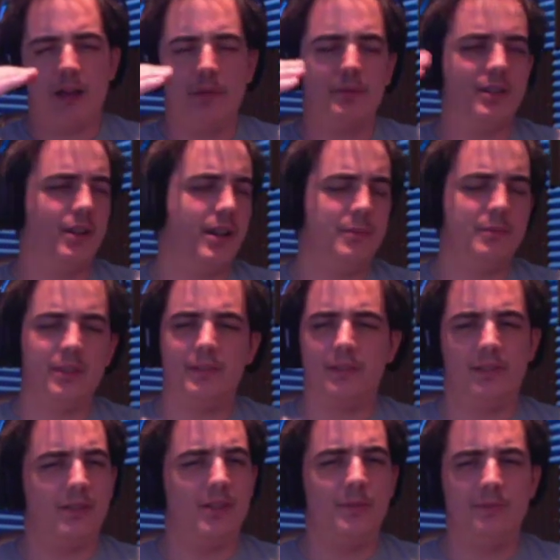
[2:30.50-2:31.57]
not gonna
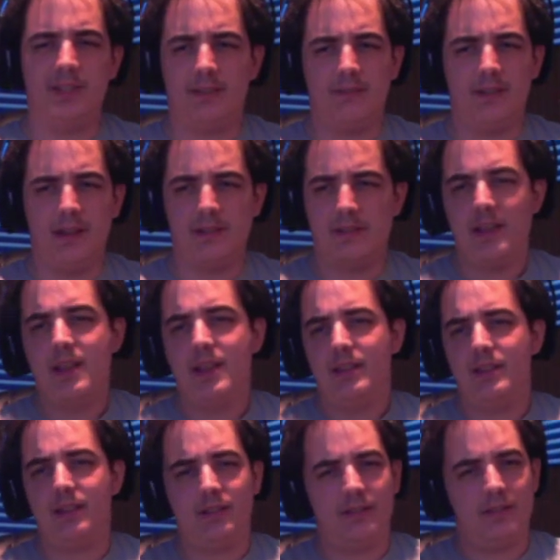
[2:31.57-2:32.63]
call them dick riders.
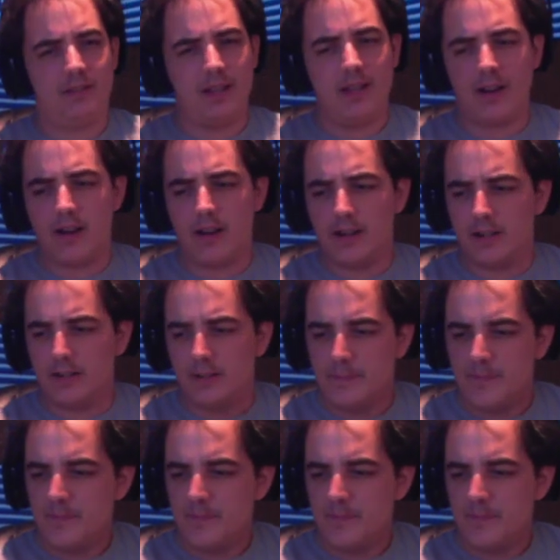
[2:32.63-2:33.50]
No, they are